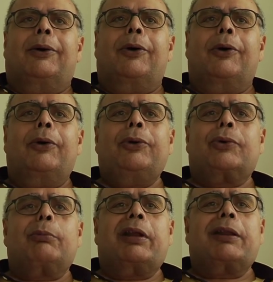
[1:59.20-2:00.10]
All
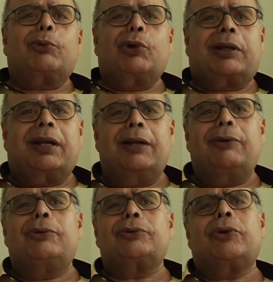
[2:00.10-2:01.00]
your mother will tell
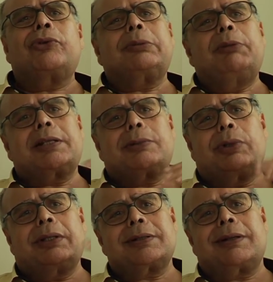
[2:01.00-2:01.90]
you, don't mix
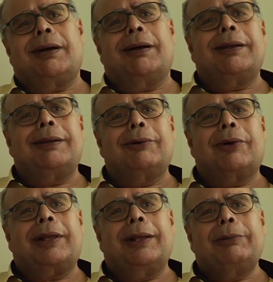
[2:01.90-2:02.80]
with this guy, okay?